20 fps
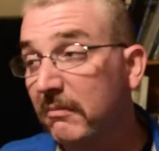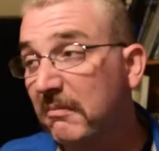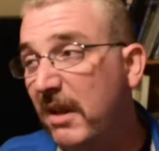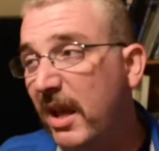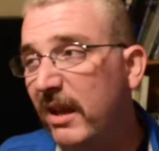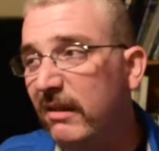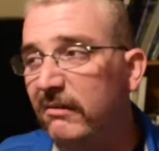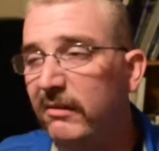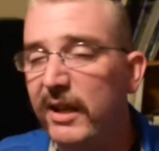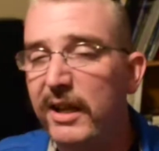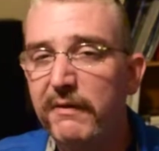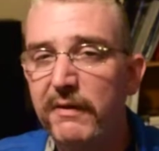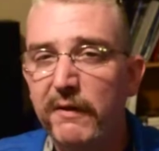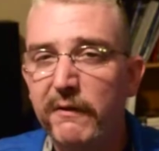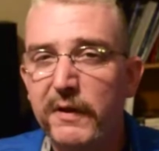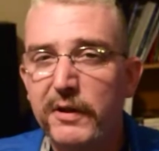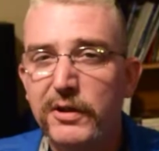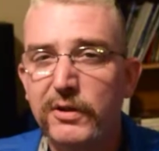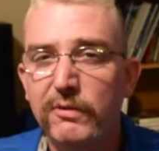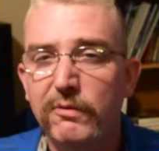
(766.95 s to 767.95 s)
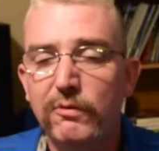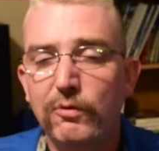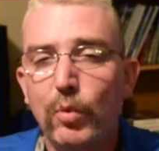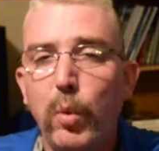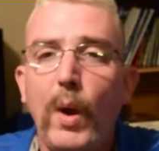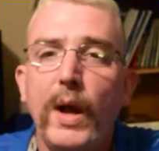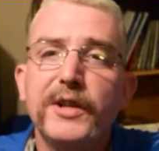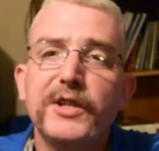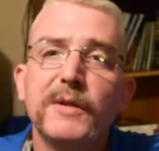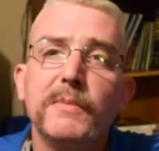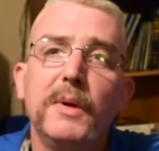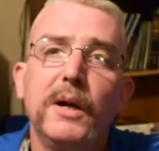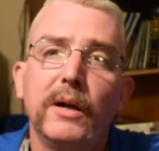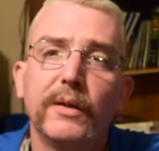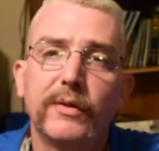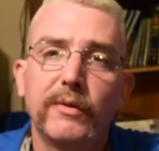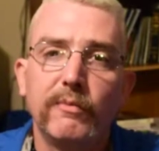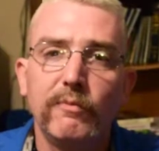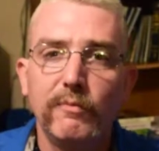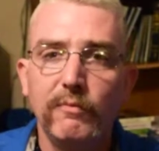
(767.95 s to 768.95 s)
Hell, even if it's twice a
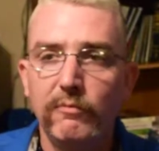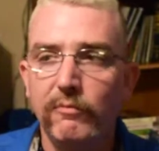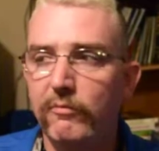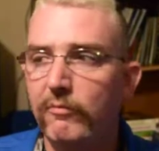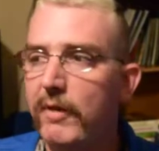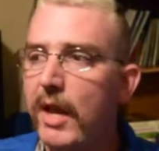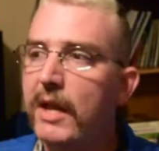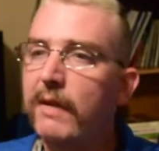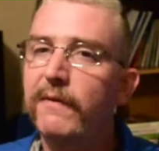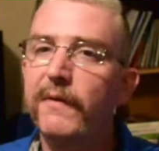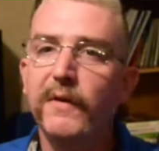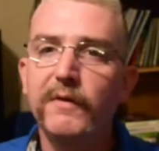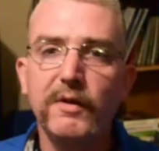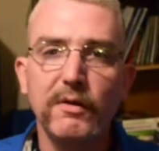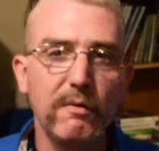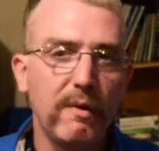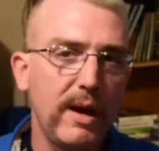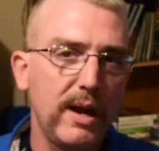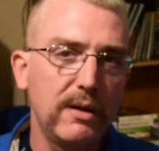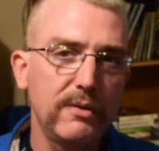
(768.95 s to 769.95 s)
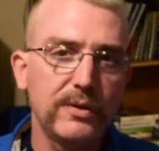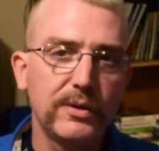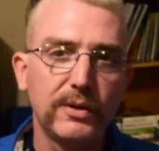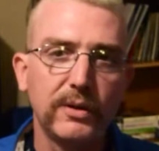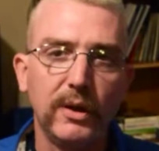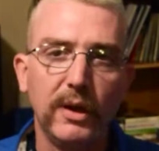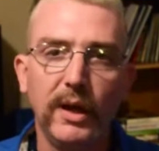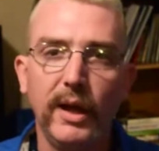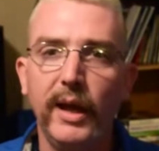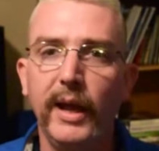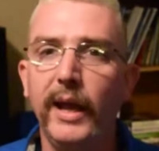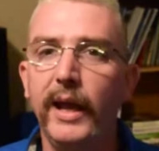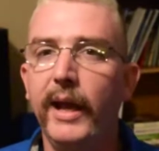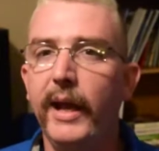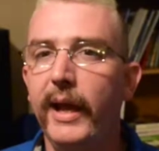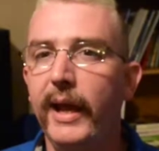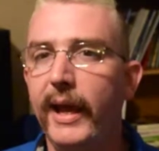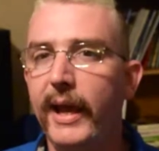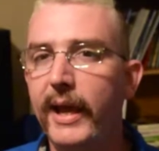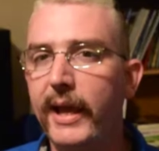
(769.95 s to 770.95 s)
month, take 50 rounds
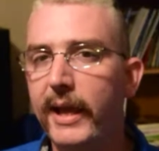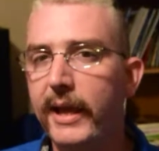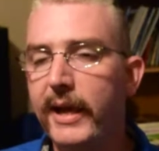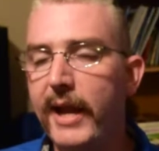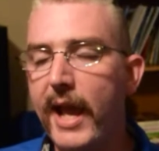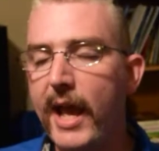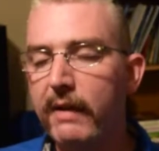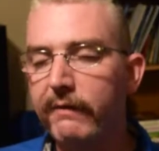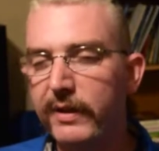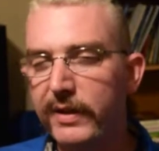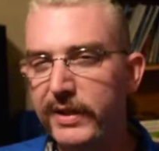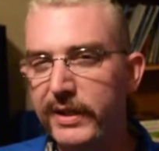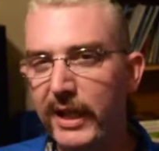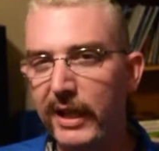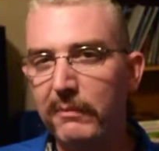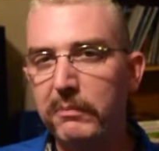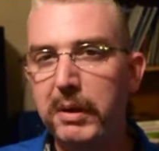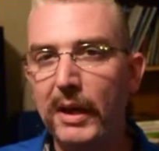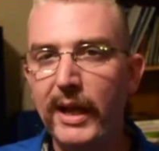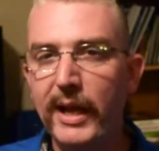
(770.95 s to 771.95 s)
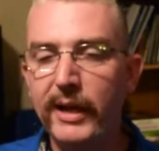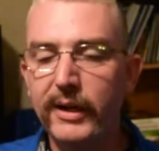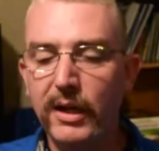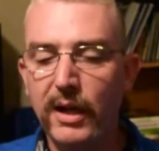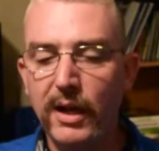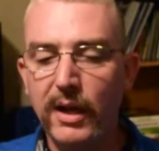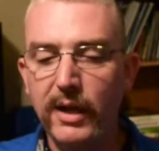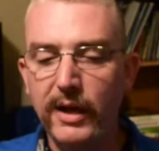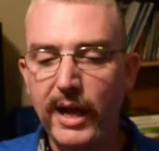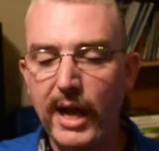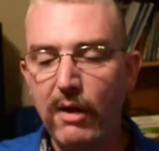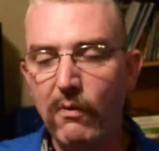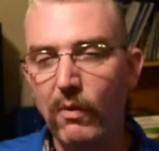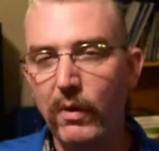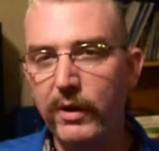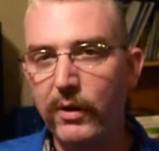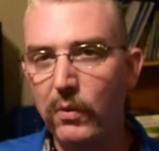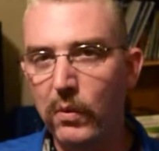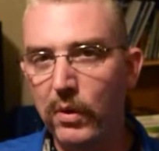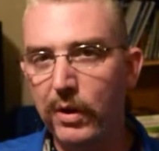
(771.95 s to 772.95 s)
and have a set plan on, I
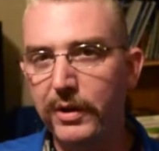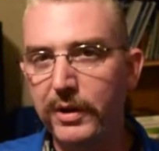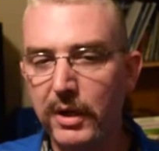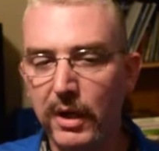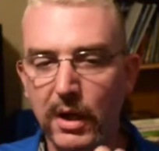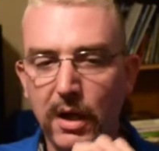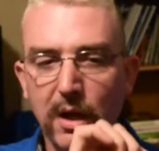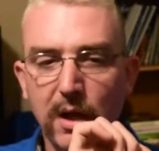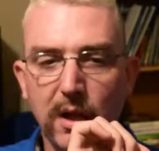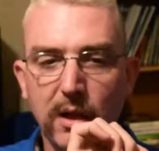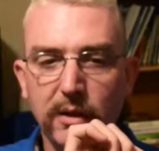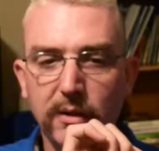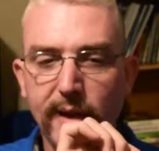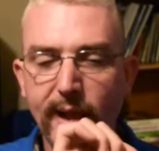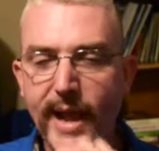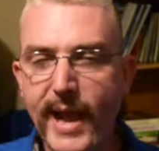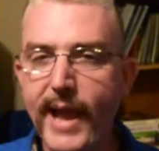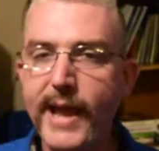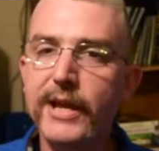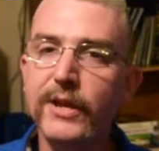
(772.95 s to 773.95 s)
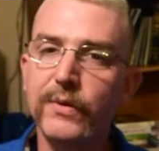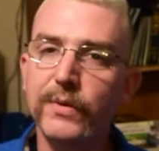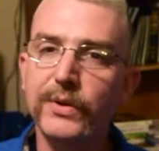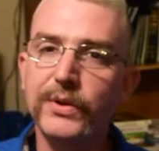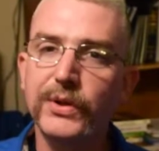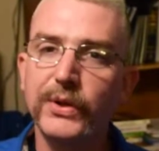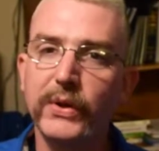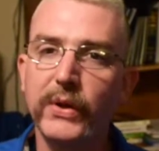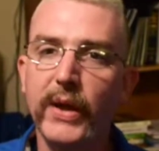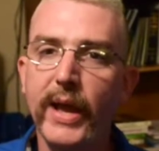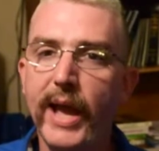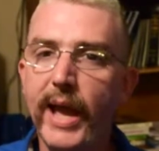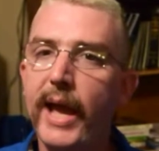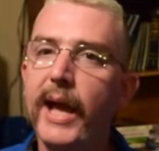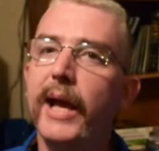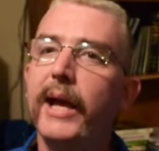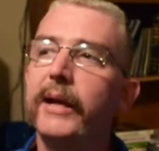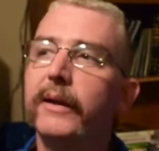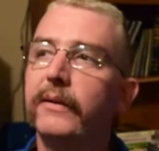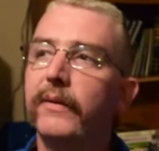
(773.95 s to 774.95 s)
want to work on accuracy
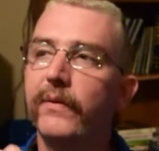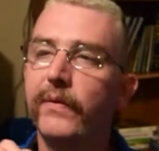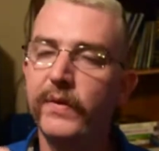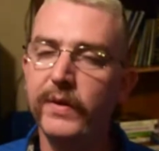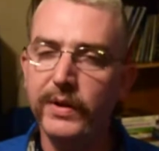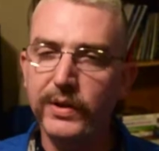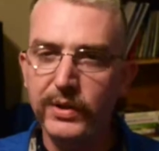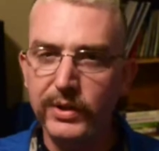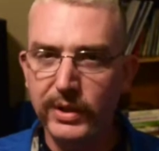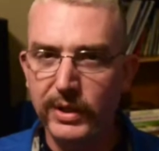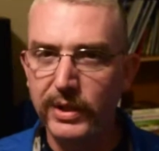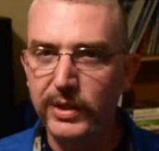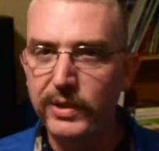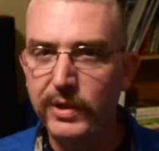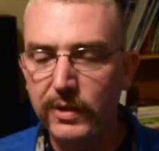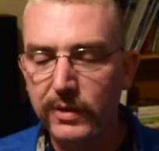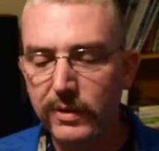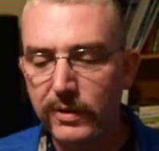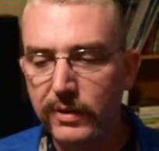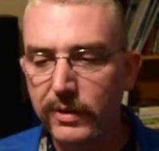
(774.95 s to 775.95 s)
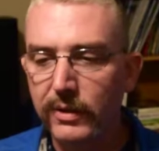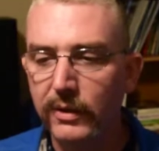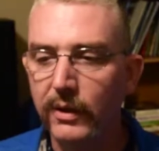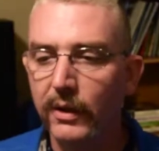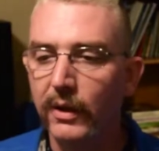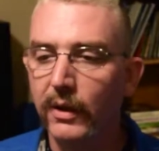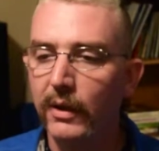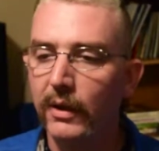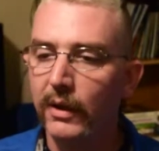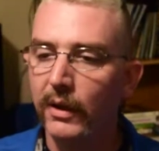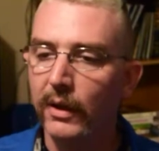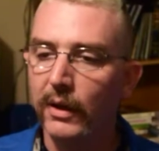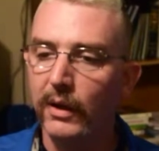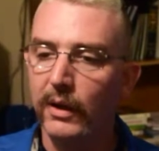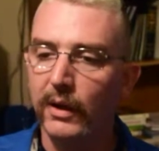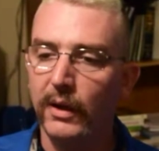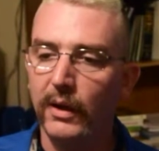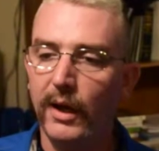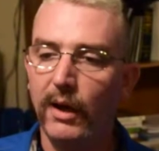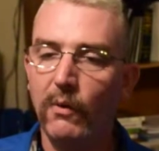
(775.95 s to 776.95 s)
at this distance.
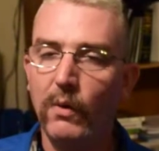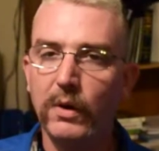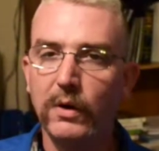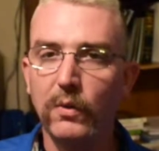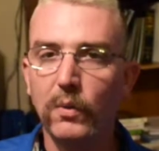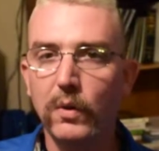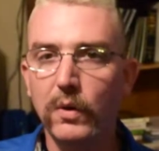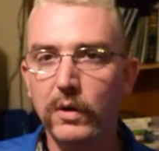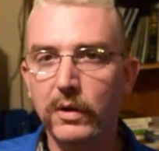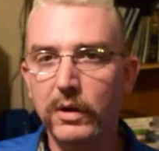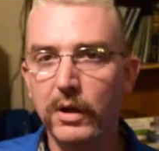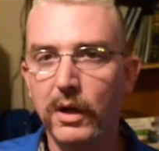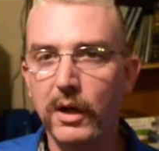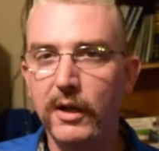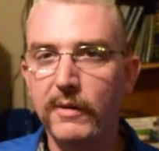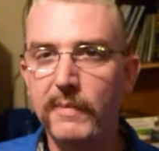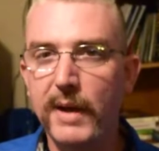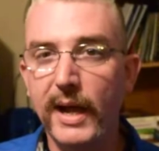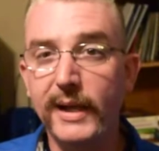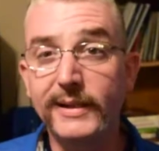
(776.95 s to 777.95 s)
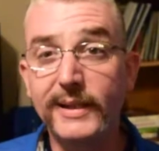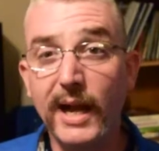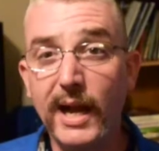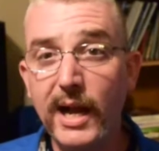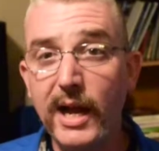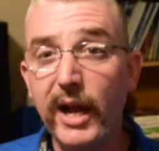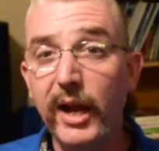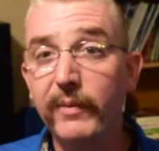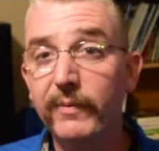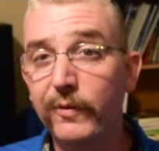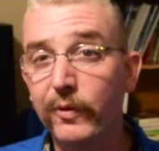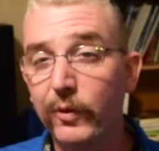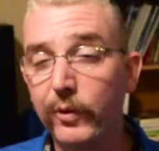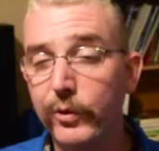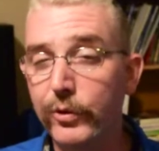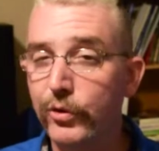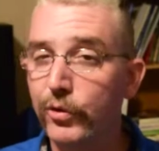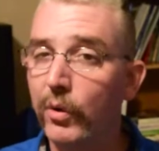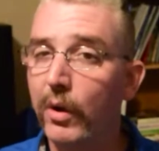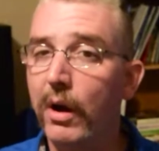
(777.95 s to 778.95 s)
I want to work on my time for
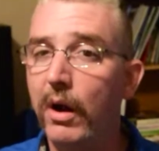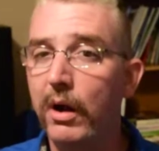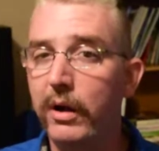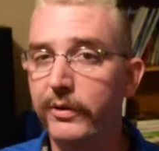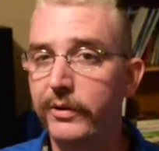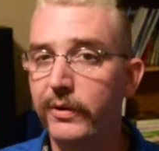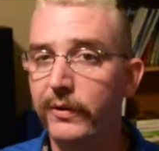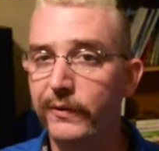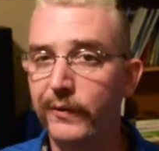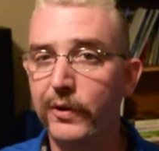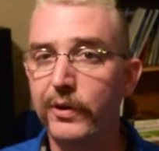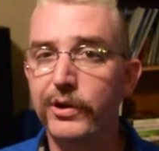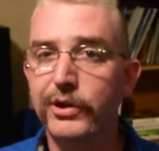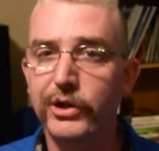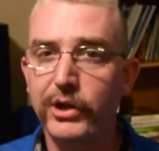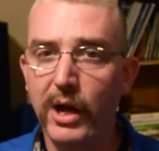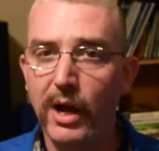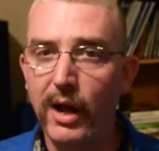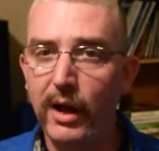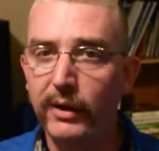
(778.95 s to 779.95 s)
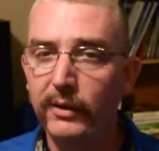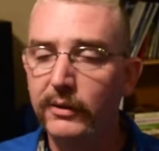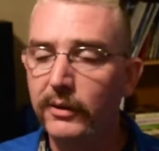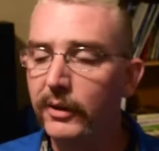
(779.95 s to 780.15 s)
draw to first shot.